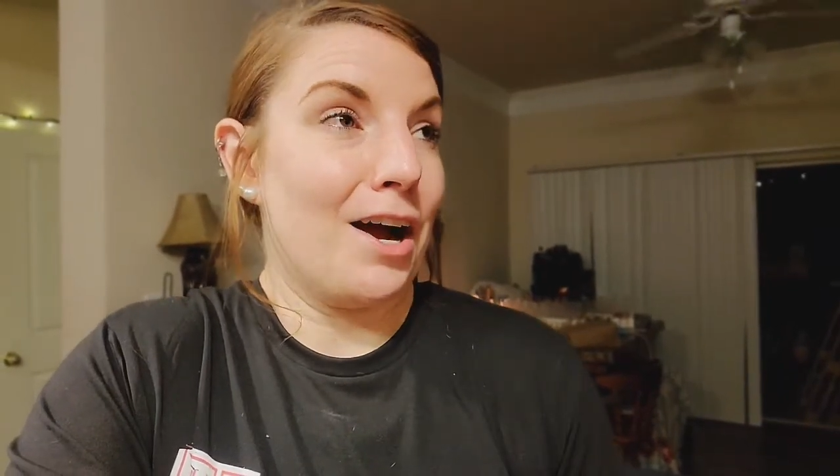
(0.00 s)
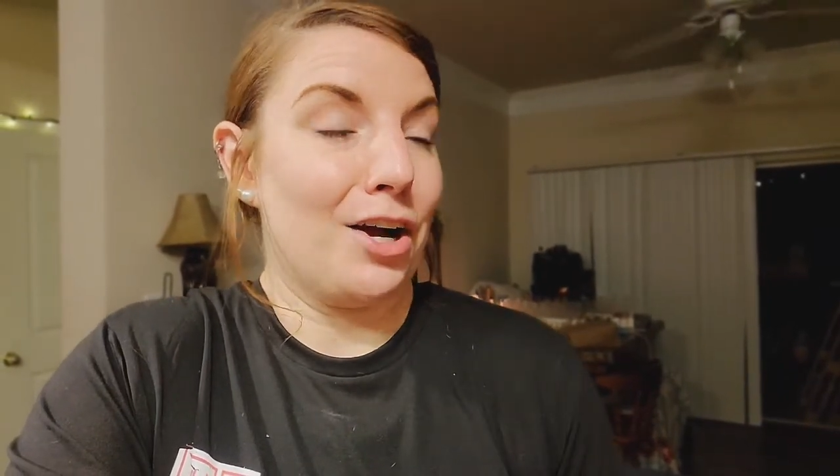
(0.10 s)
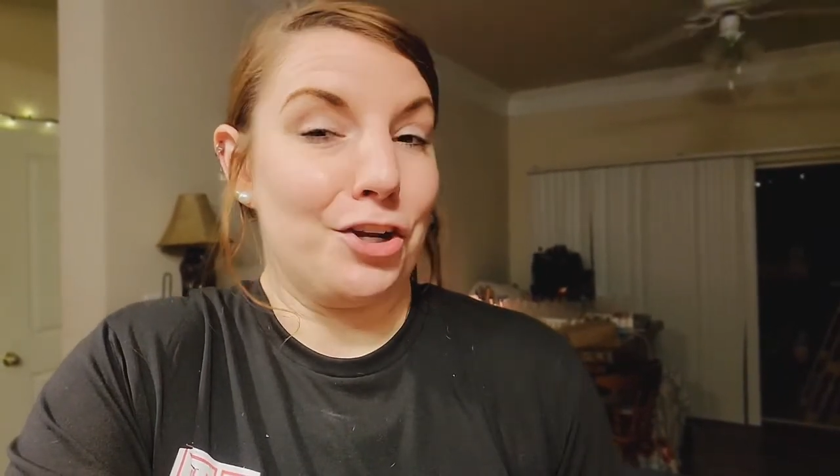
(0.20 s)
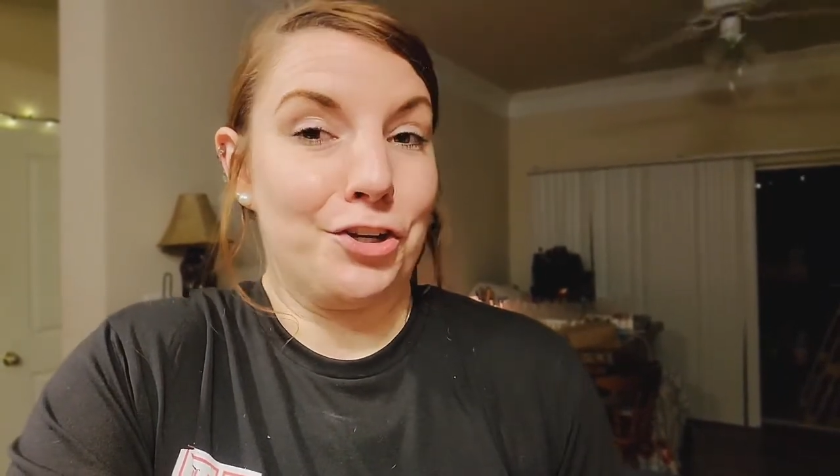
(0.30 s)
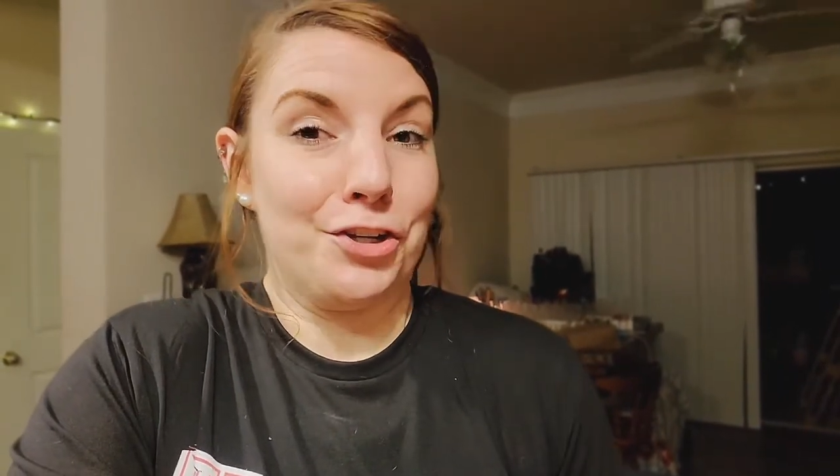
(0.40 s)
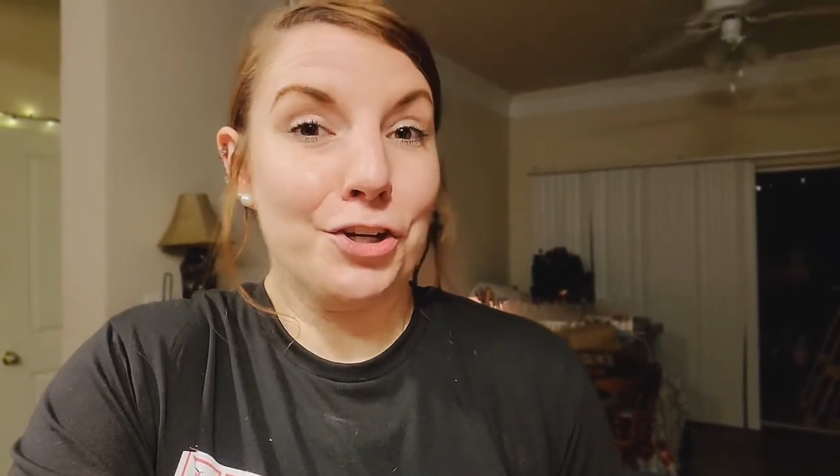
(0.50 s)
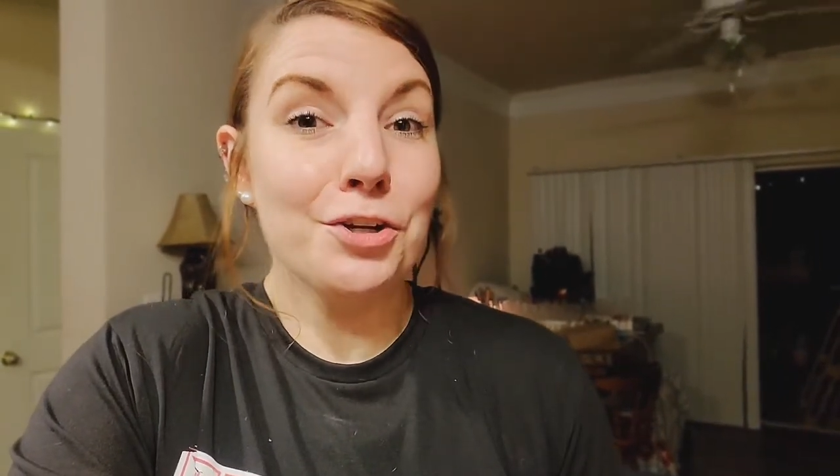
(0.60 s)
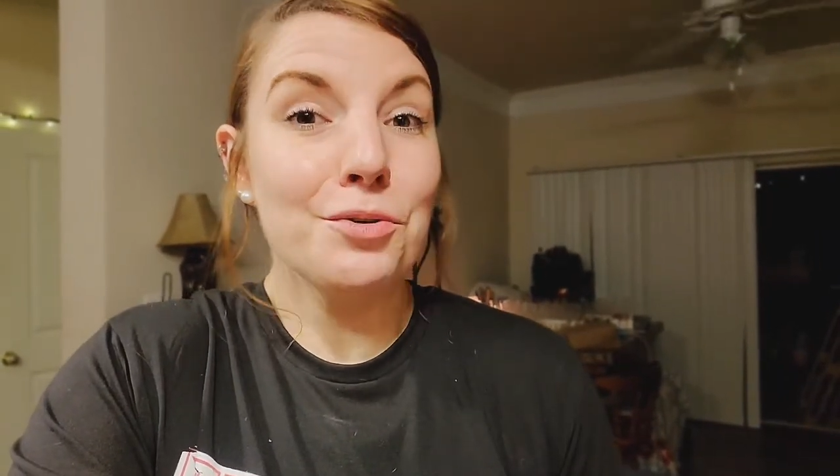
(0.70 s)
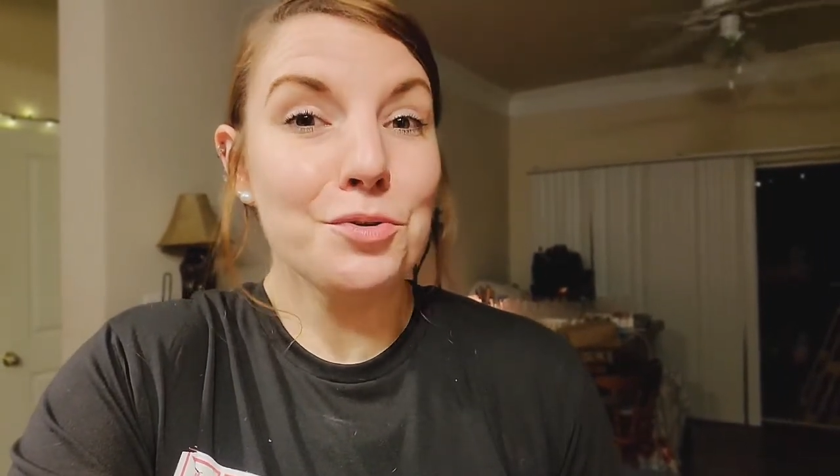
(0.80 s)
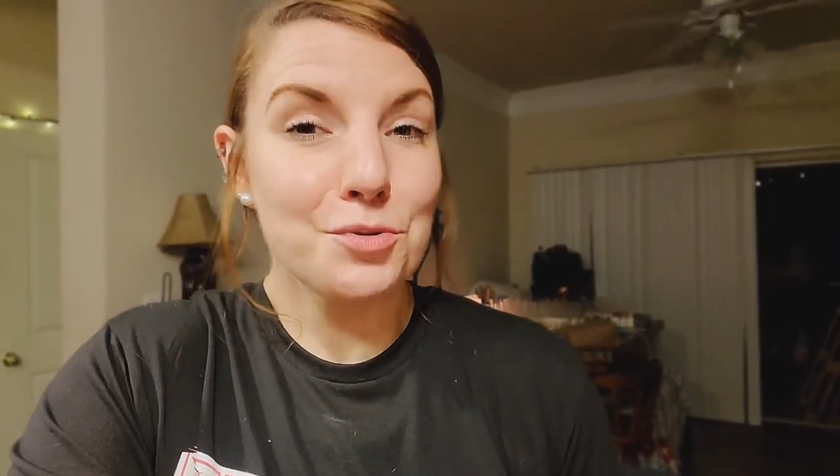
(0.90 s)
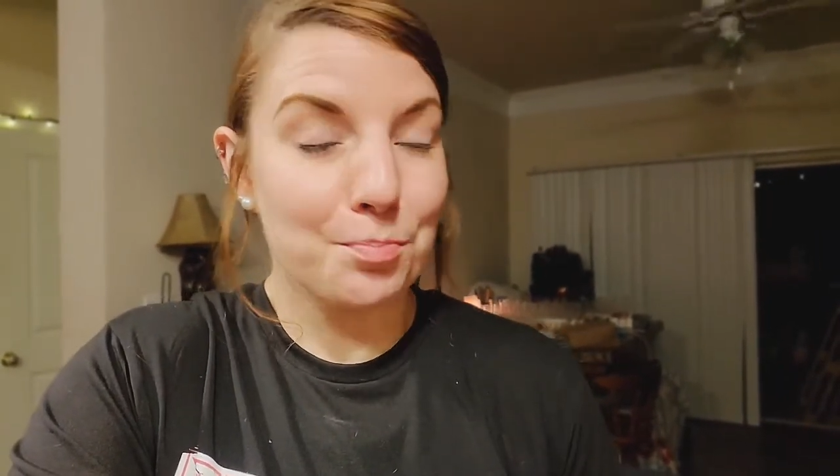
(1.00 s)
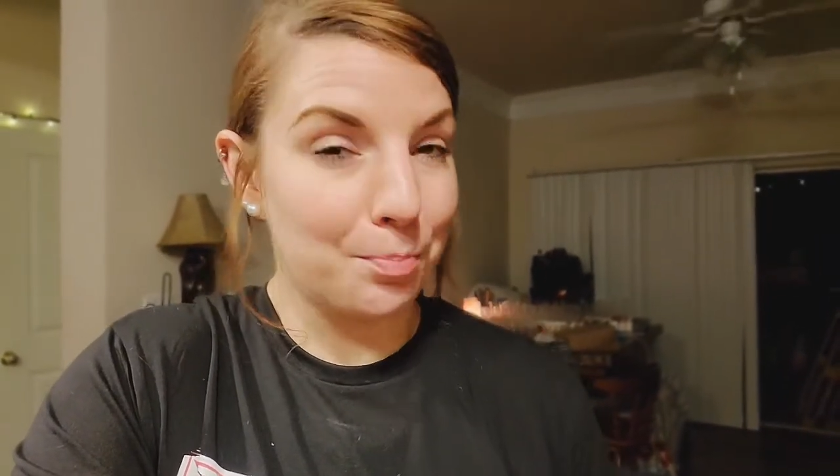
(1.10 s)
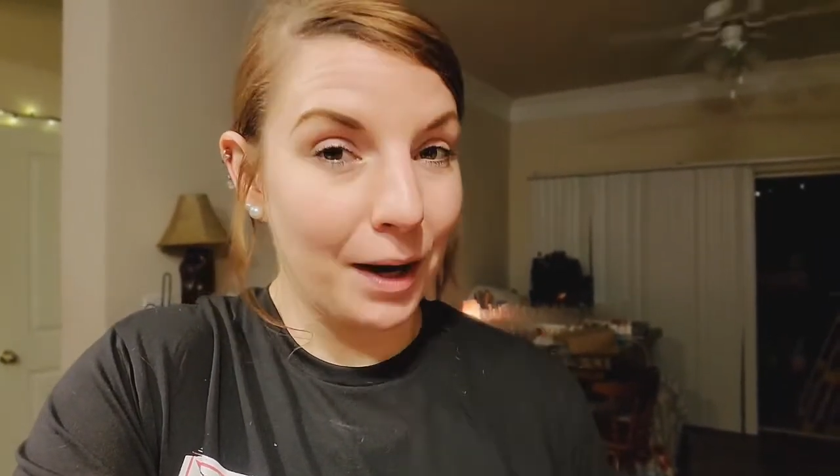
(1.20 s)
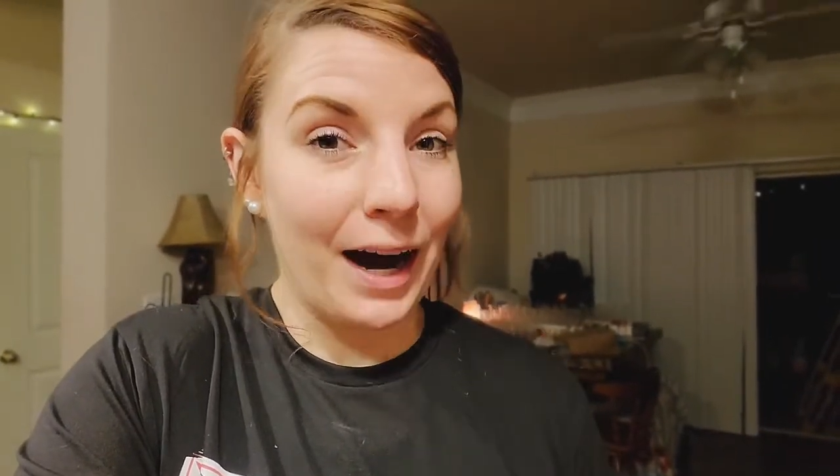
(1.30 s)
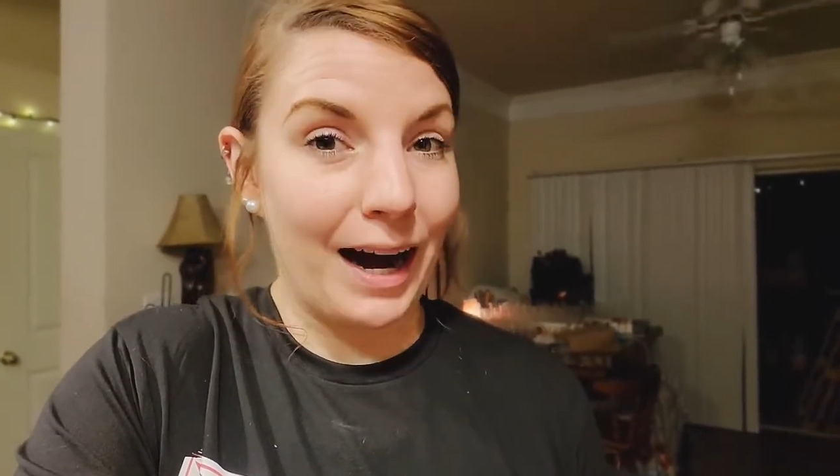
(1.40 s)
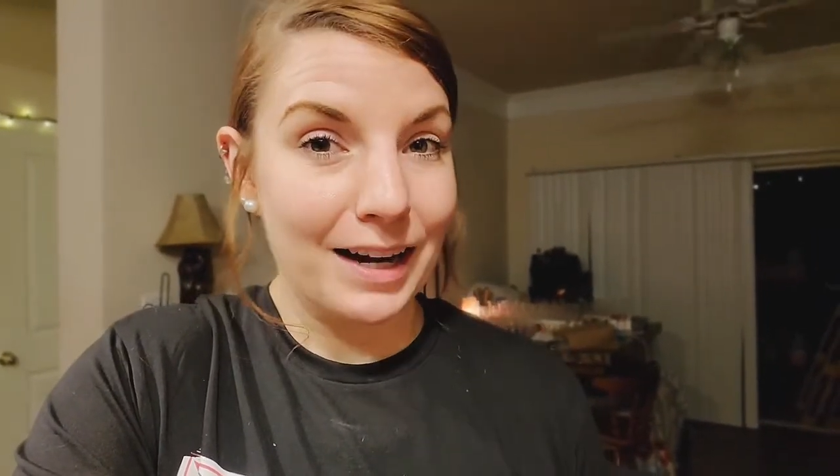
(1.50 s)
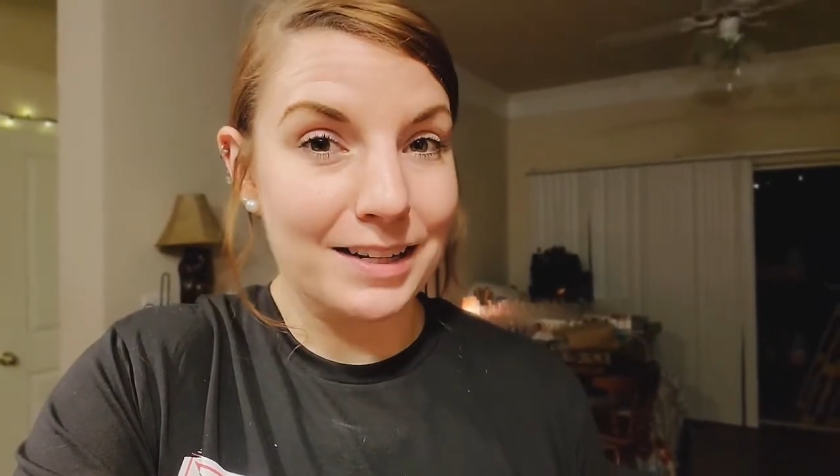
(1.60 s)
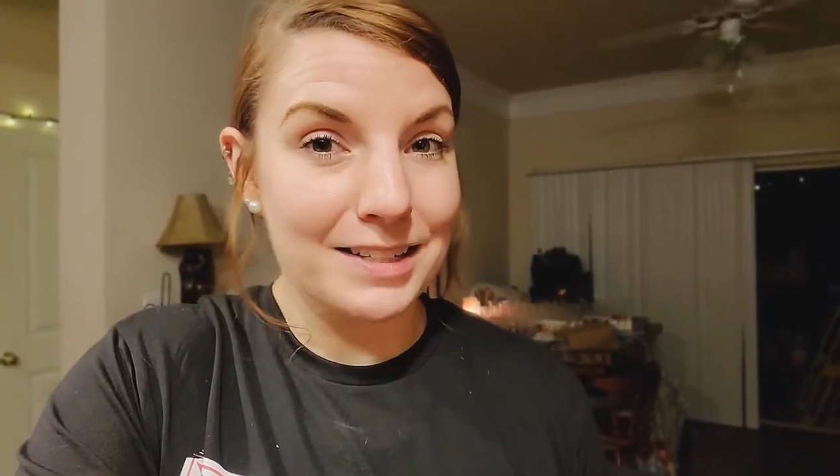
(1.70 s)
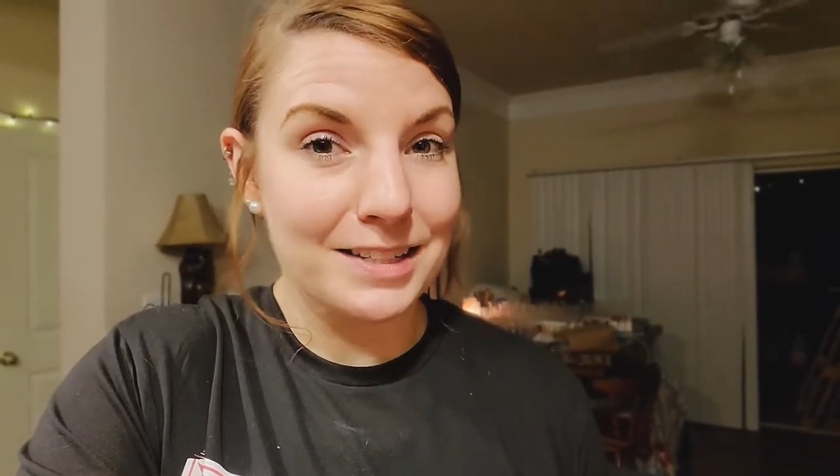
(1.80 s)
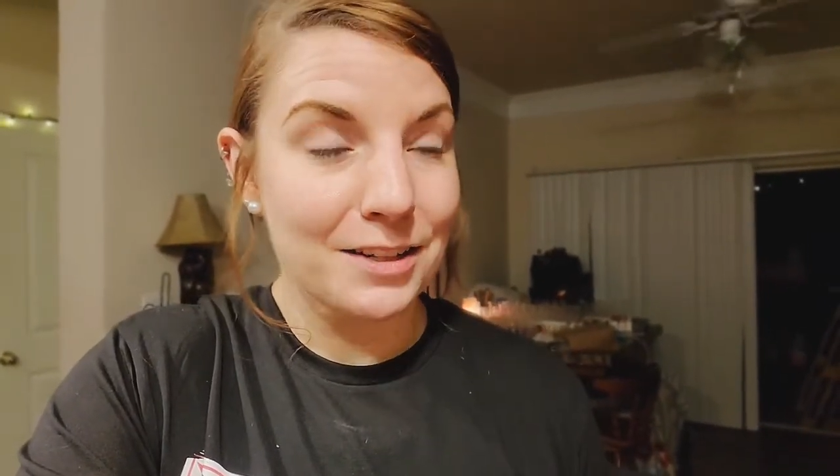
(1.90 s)
huge
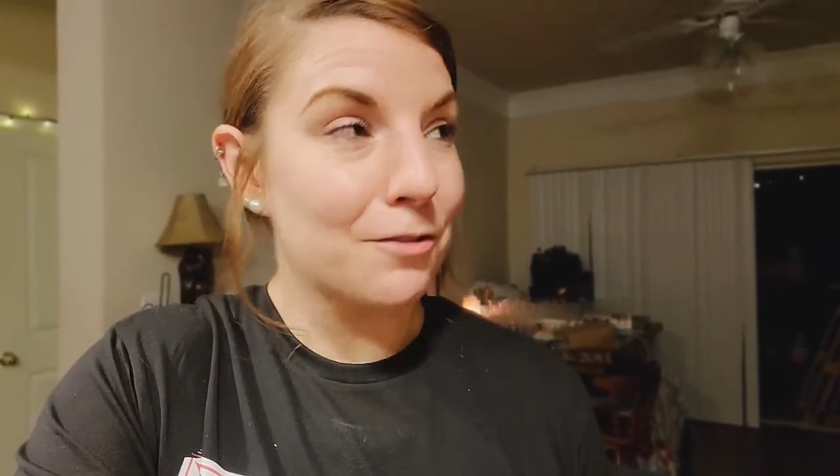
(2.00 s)
box